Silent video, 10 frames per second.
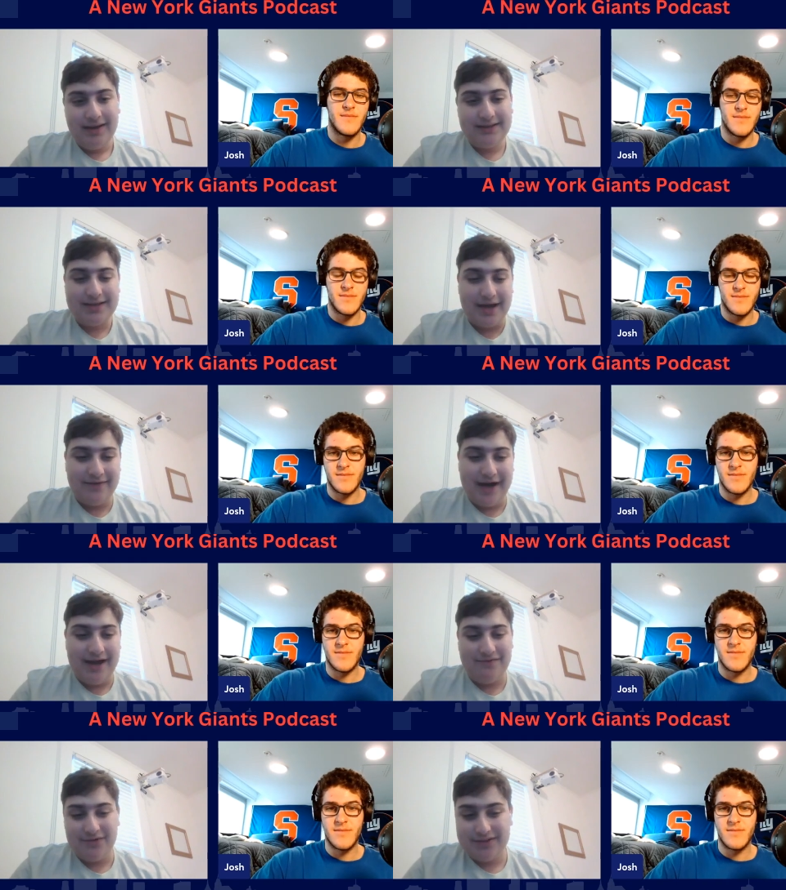Speaker 1: it's kind of a
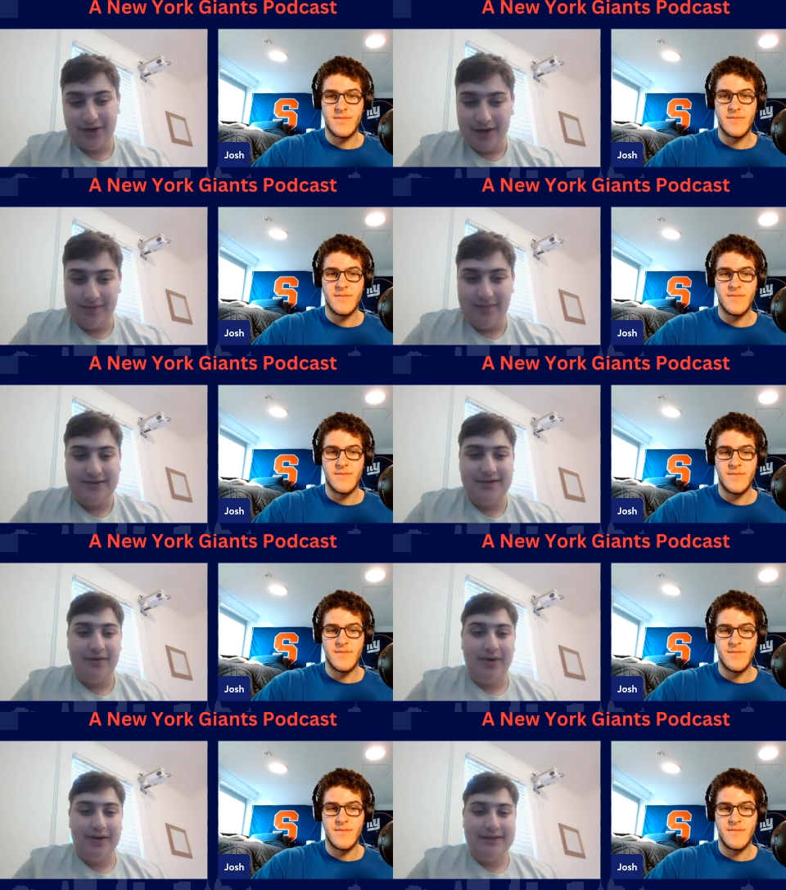guy everyone's talking about, so
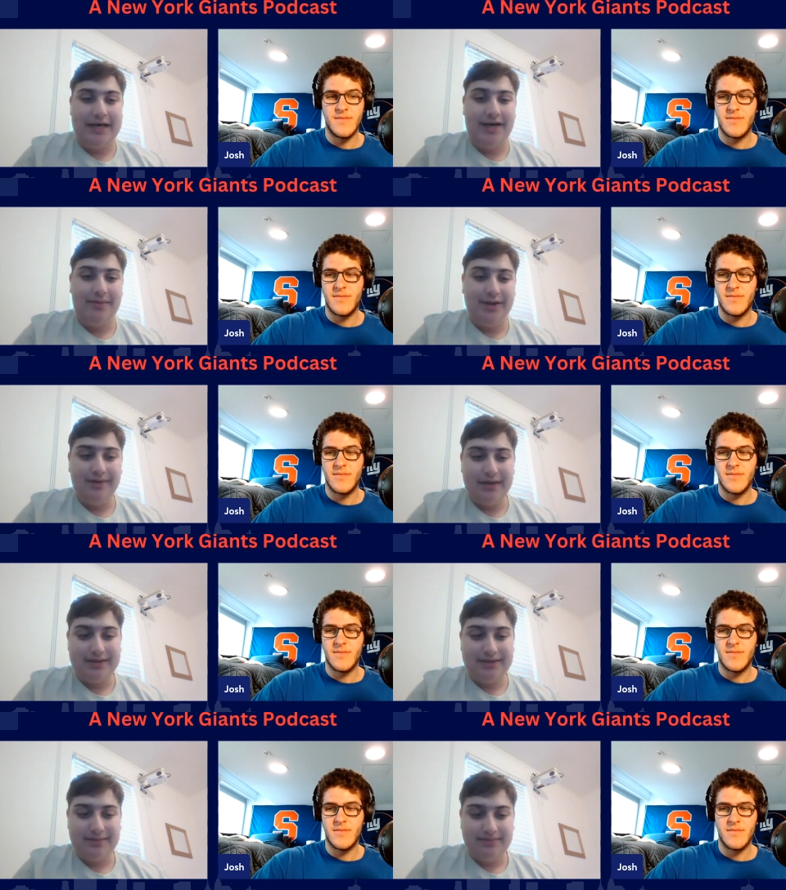I wanted to add him on the
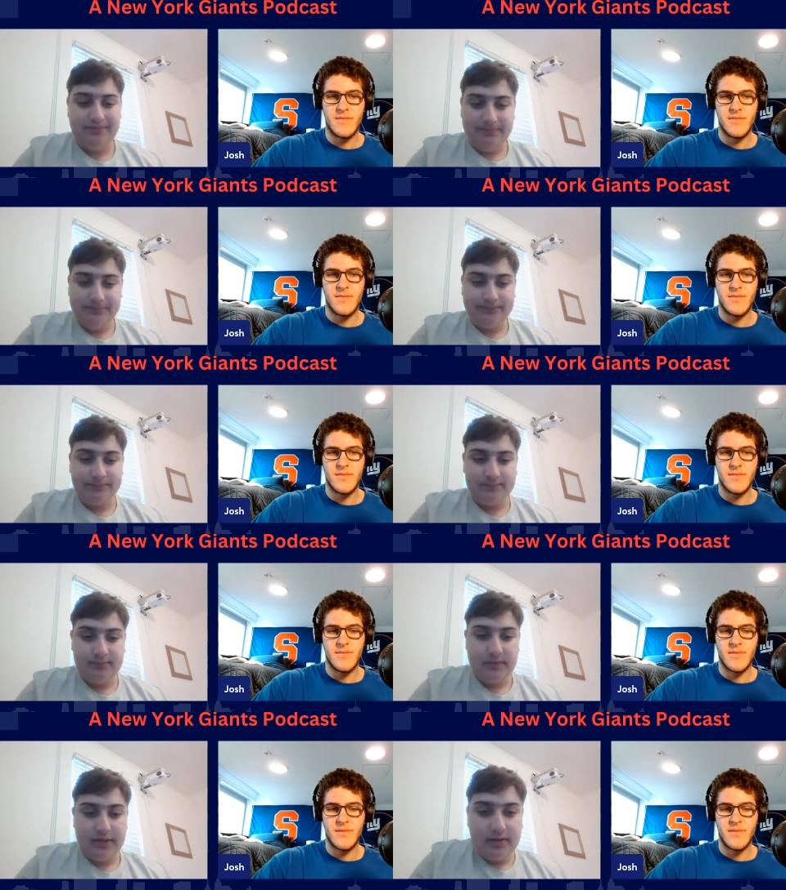list.
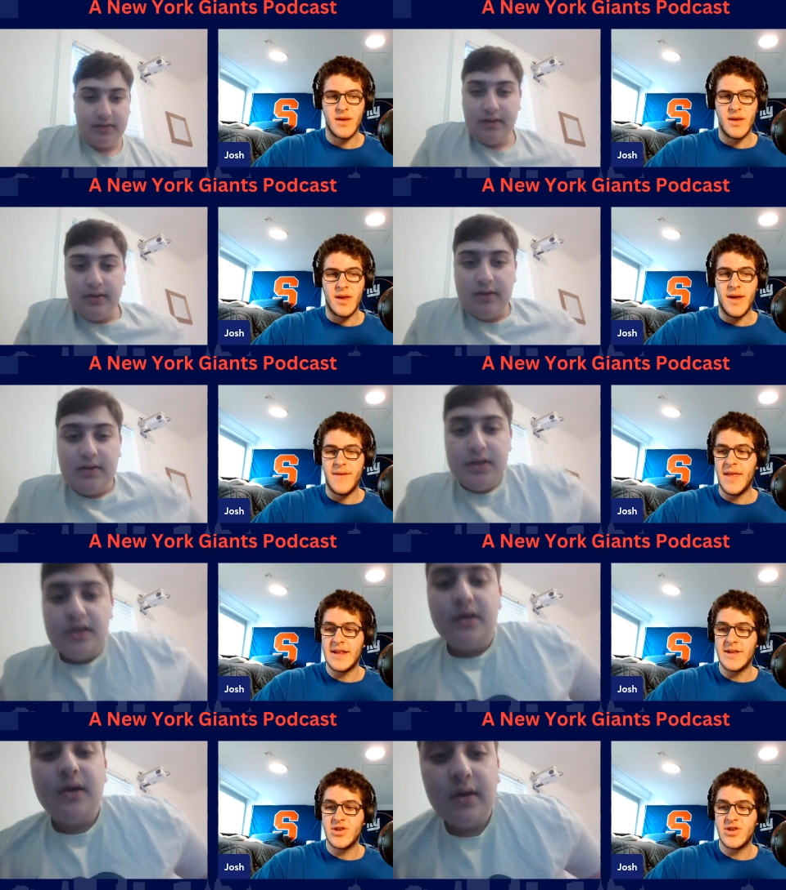
Speaker 2: And that
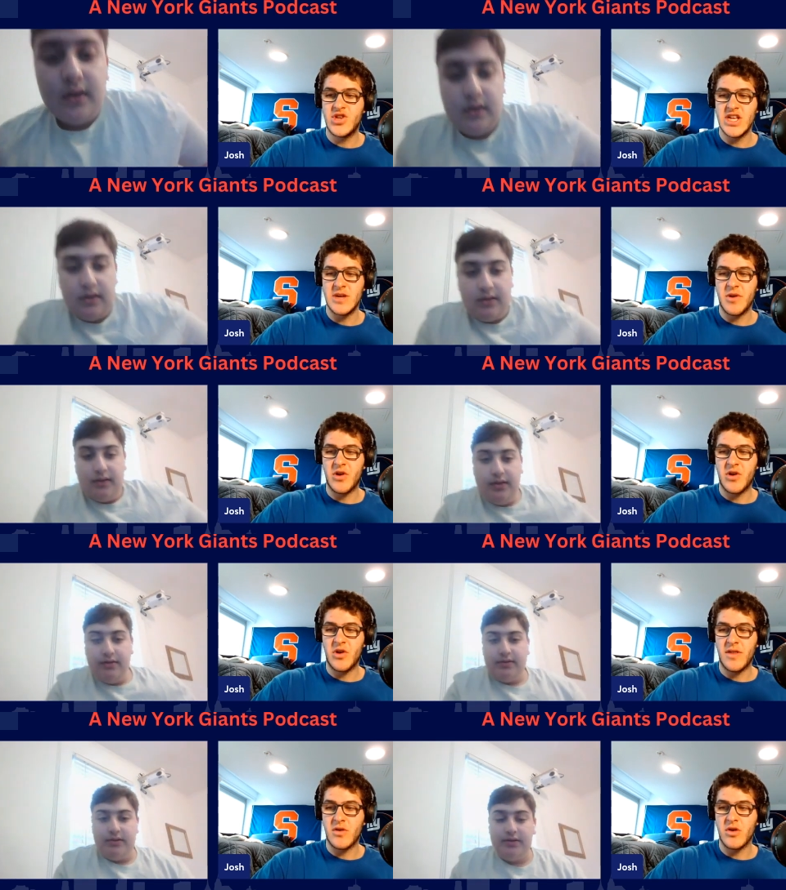is JJ McCarthy,
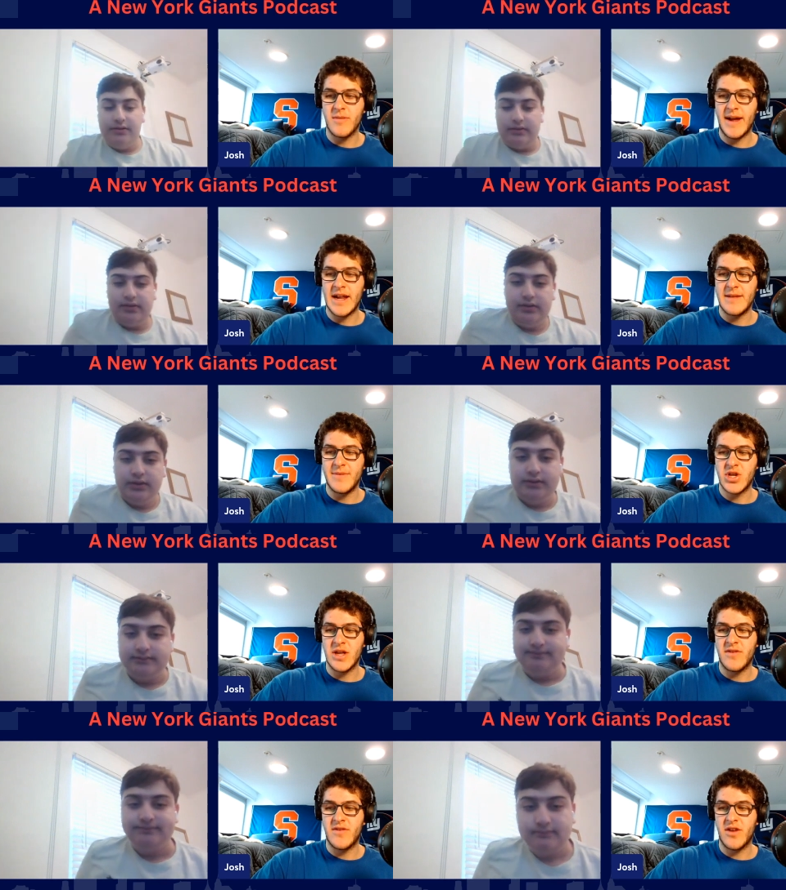the quarterback out of Michigan,
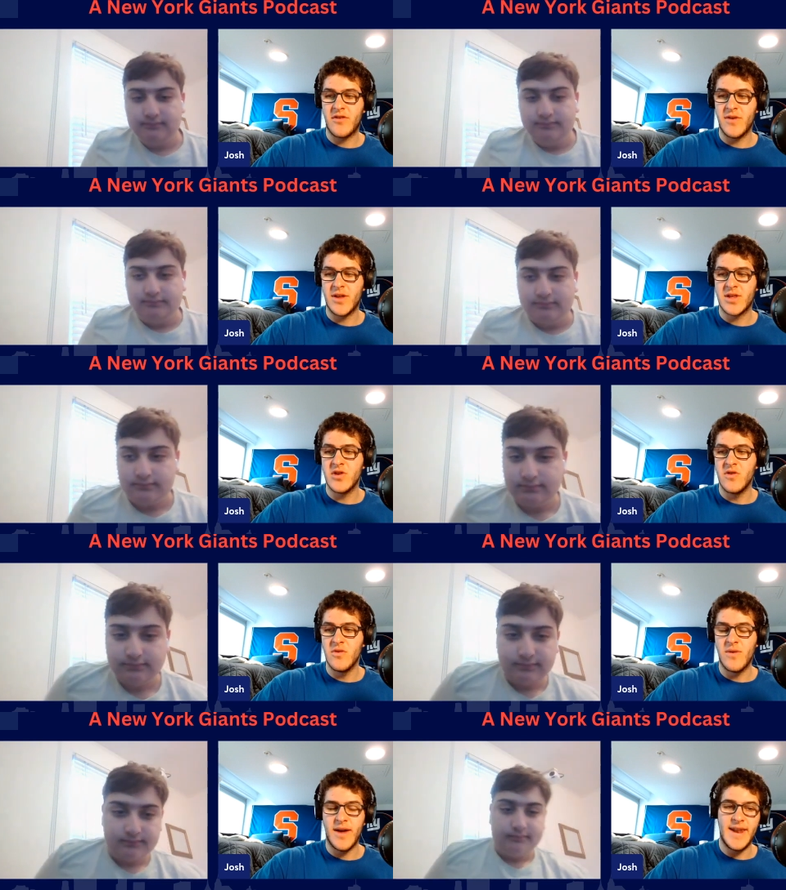six foot
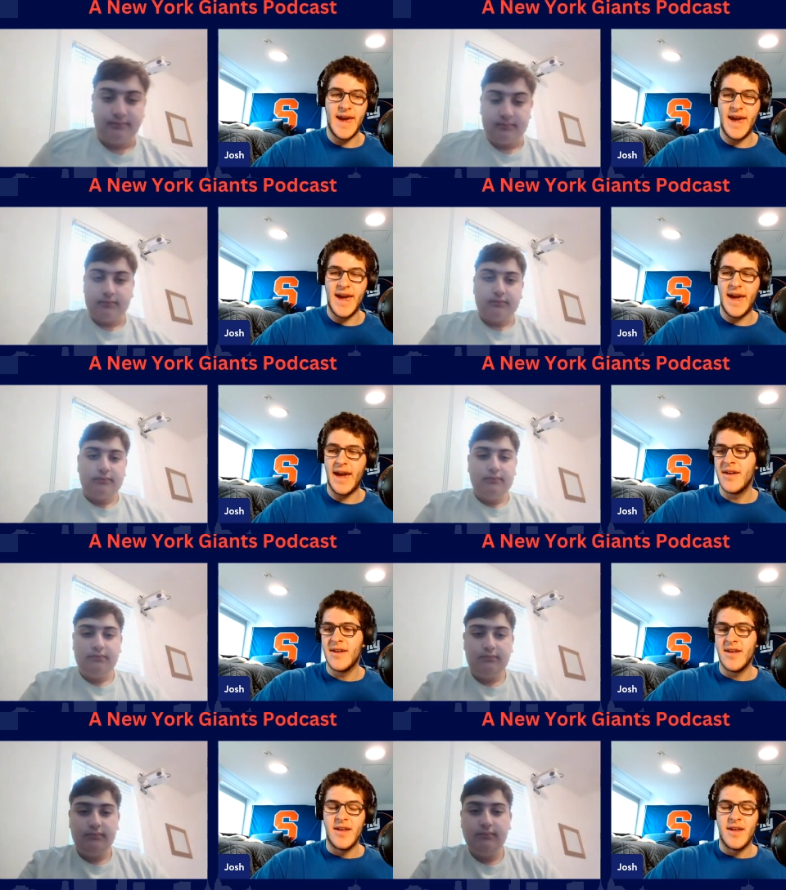two and a half,
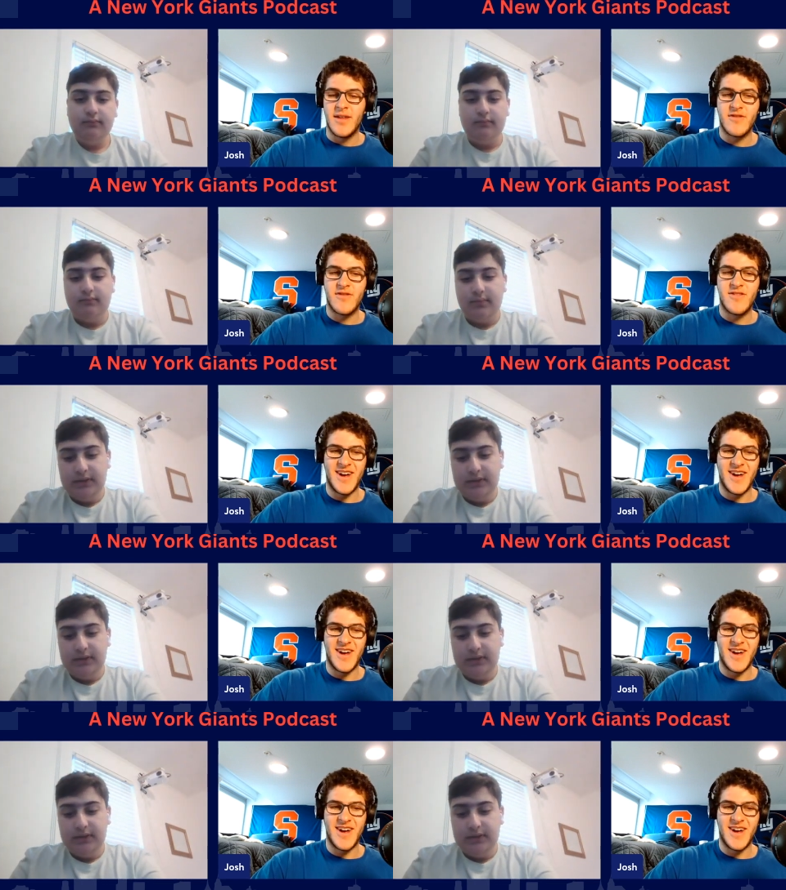uh,